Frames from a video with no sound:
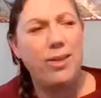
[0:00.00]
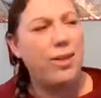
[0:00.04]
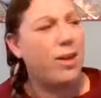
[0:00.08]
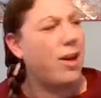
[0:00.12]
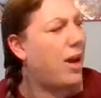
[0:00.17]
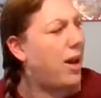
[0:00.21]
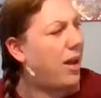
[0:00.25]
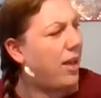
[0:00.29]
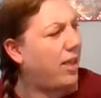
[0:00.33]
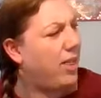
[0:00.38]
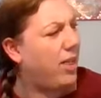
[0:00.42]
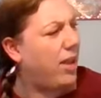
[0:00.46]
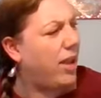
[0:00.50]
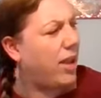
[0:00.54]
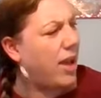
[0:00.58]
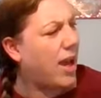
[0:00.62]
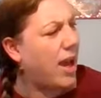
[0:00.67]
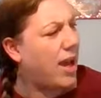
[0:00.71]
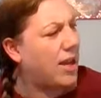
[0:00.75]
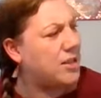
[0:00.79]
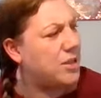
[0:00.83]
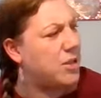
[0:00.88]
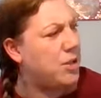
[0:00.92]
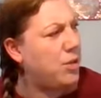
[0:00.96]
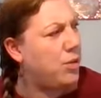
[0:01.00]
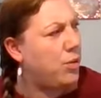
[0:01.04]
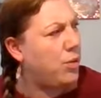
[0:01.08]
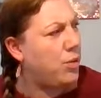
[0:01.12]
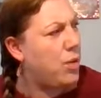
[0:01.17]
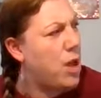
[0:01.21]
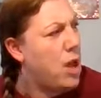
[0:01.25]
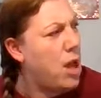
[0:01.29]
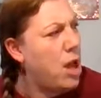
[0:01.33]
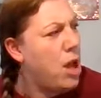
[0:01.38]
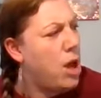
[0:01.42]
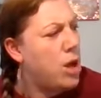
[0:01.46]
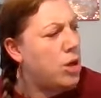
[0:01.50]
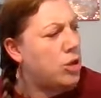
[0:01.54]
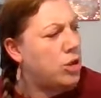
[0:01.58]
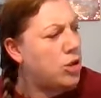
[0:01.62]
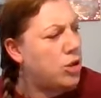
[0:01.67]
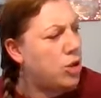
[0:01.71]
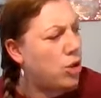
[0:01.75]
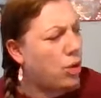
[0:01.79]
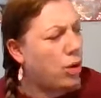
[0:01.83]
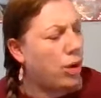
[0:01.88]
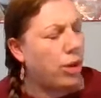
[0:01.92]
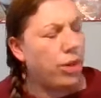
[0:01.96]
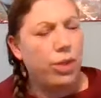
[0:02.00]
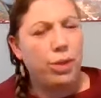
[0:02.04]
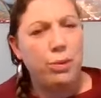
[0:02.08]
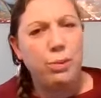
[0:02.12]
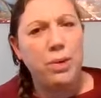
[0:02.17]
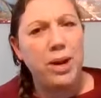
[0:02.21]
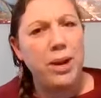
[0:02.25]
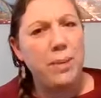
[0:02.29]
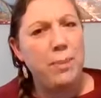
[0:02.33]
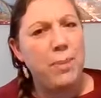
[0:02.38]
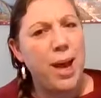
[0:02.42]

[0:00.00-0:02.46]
I think I had to shorten 3